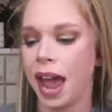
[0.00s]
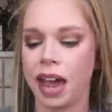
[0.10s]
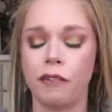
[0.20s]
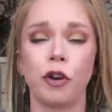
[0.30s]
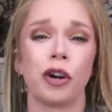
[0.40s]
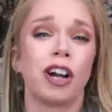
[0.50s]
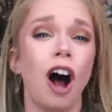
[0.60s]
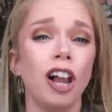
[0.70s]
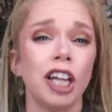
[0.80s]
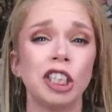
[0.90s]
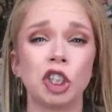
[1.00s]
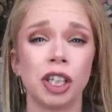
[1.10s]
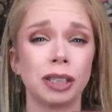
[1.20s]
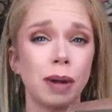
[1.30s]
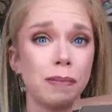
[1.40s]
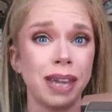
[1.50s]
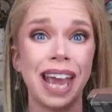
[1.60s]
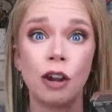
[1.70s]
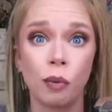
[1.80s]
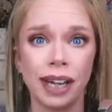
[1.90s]
and if you're in college, this might be
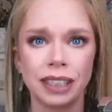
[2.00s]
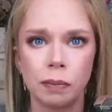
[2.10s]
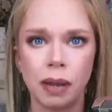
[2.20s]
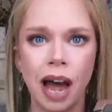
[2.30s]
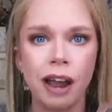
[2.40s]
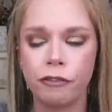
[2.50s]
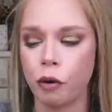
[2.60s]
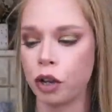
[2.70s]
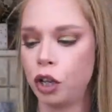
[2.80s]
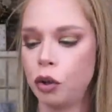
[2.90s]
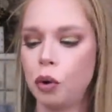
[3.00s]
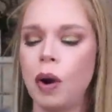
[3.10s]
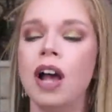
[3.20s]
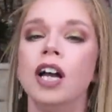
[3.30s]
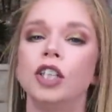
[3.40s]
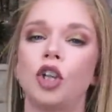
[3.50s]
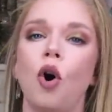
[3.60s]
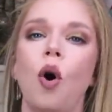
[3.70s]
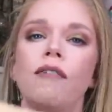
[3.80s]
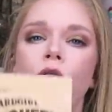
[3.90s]
a great supply for you.
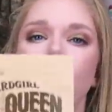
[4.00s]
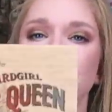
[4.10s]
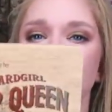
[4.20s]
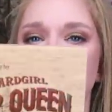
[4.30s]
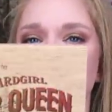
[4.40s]
So of course I'm